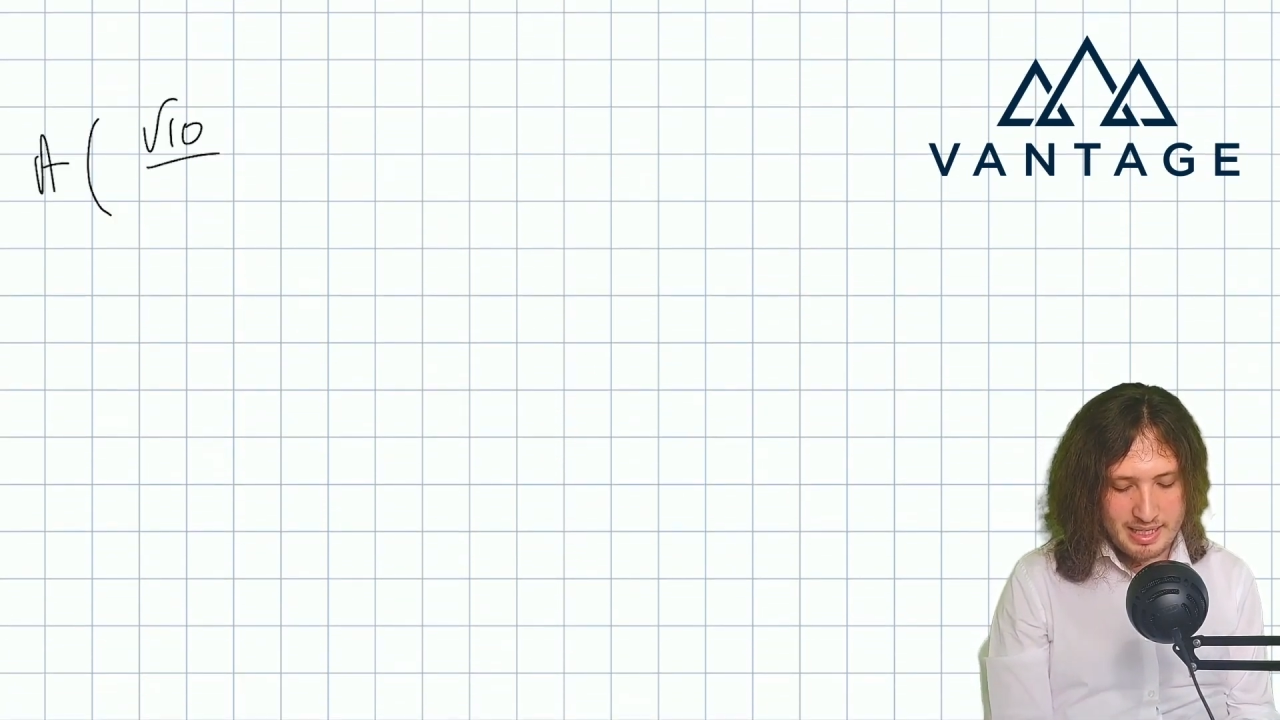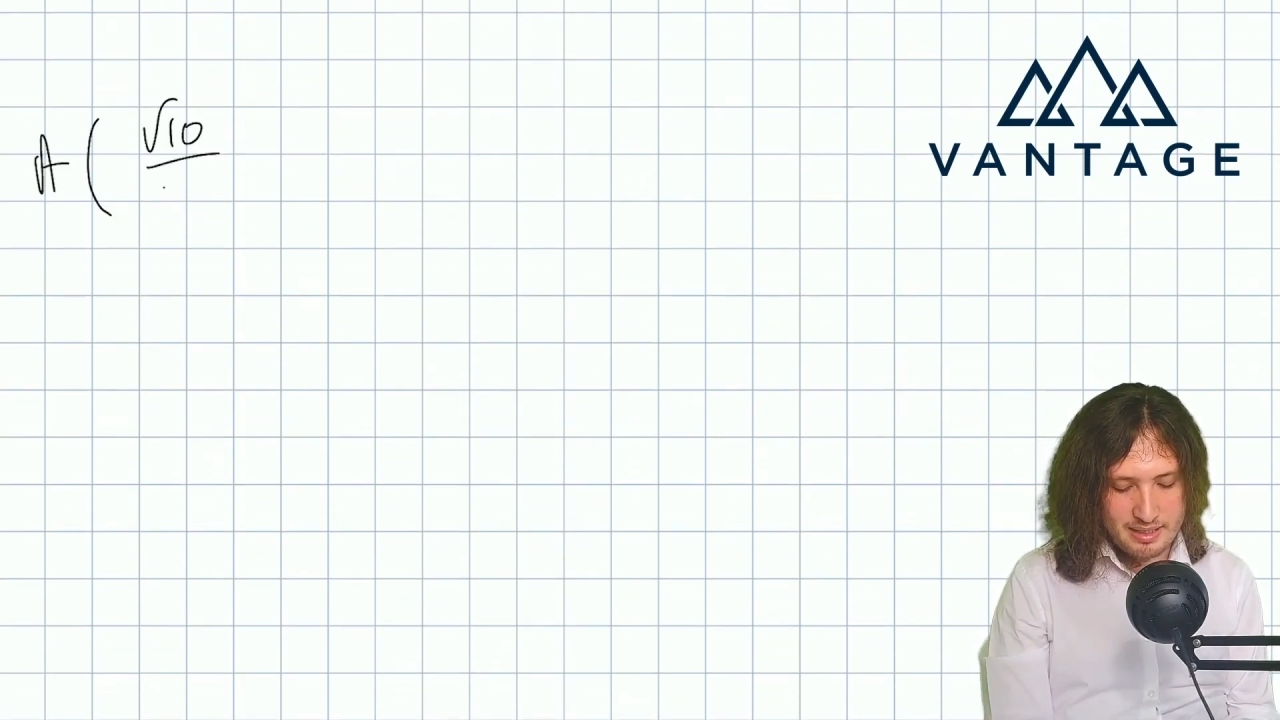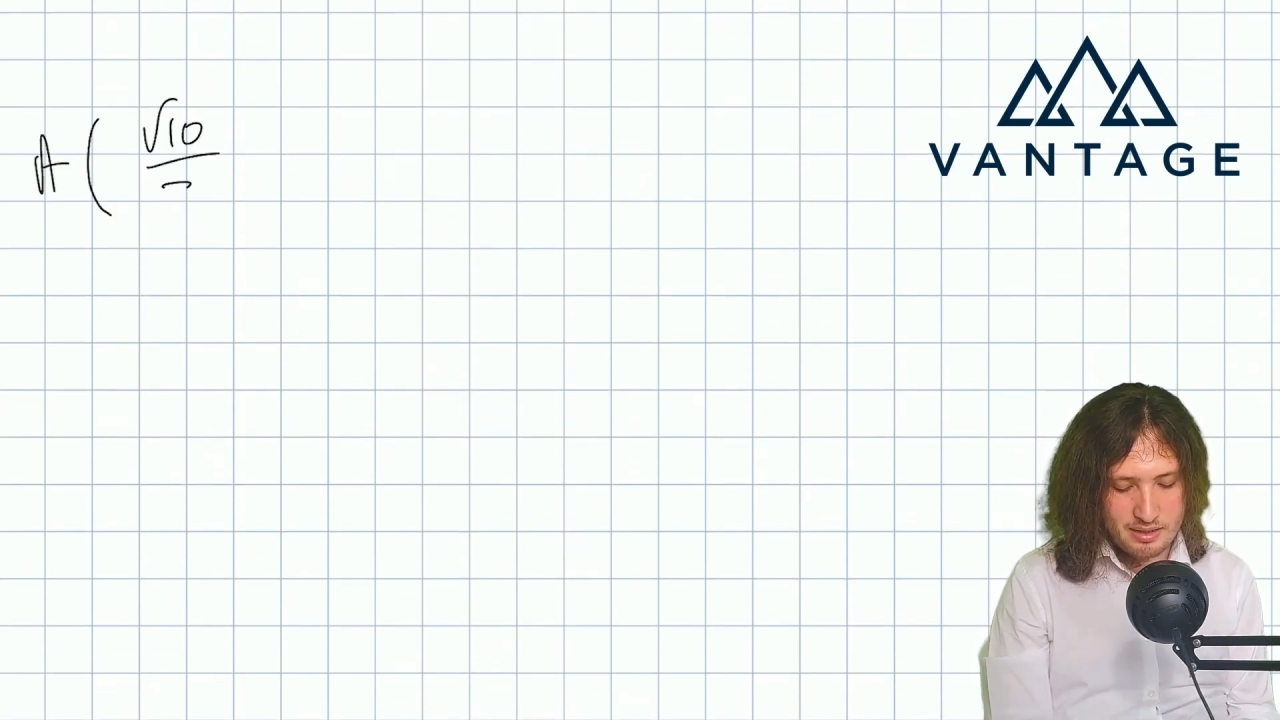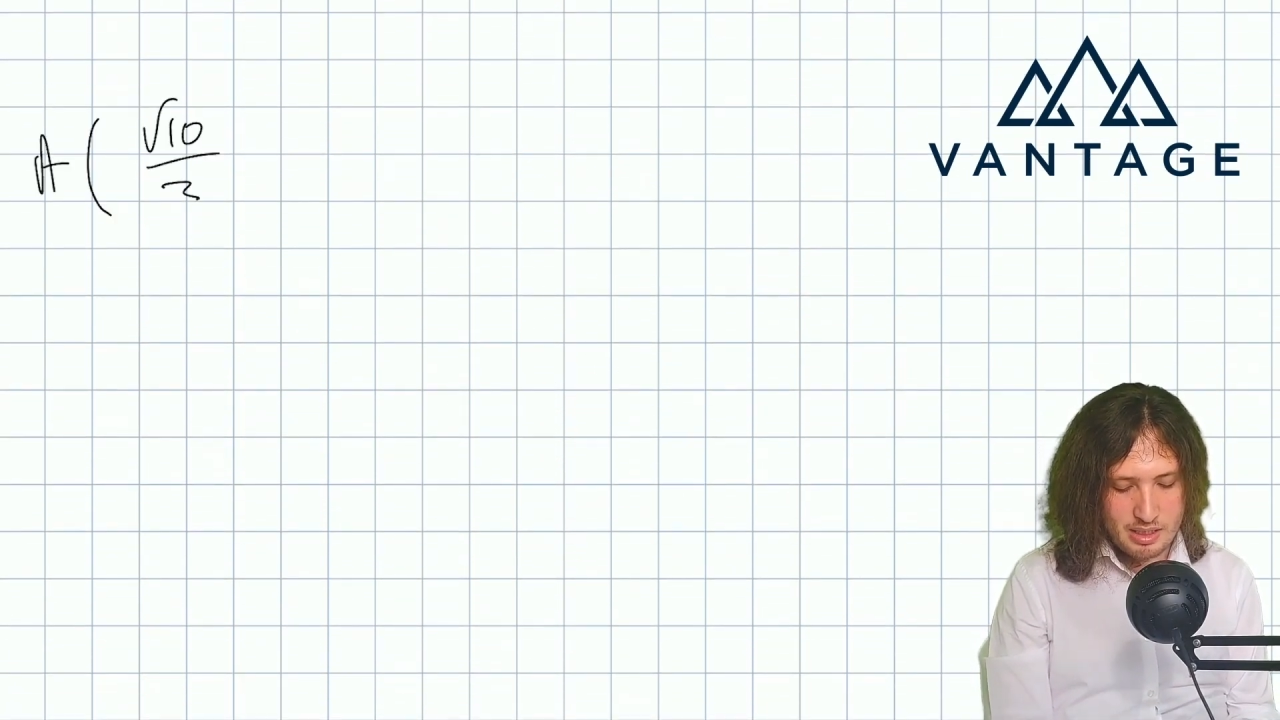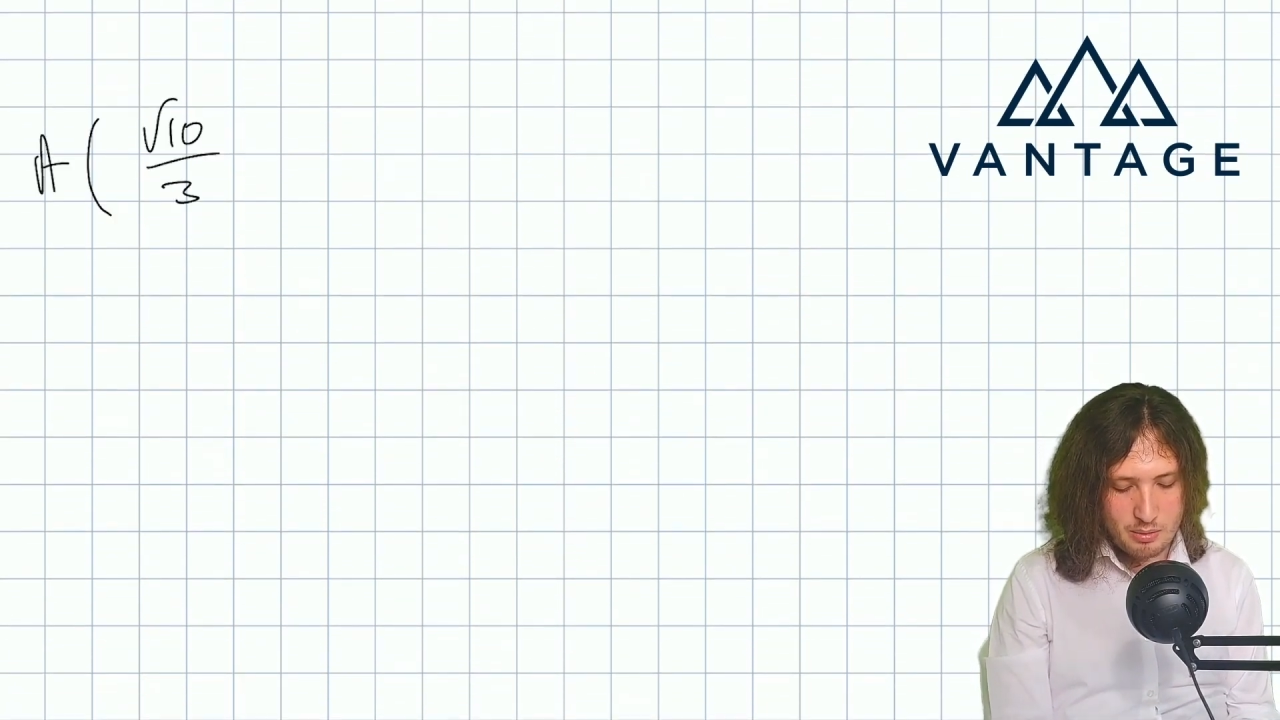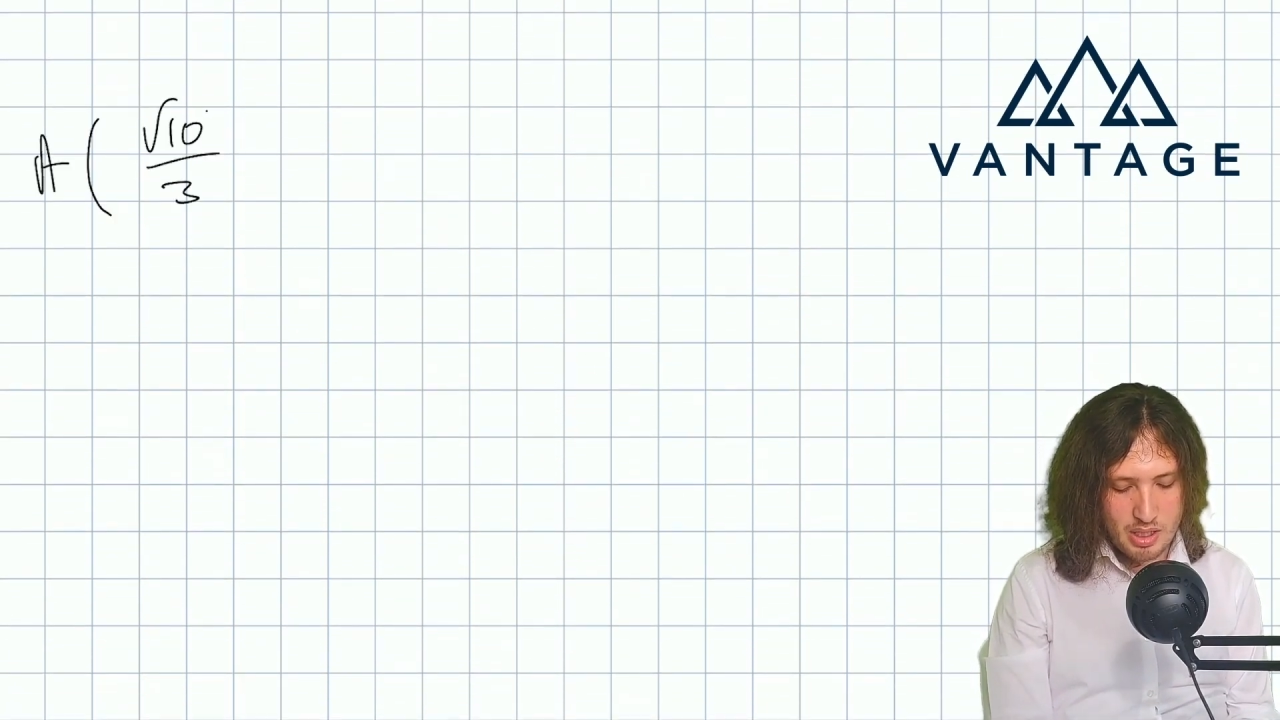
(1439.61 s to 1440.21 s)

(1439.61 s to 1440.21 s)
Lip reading: into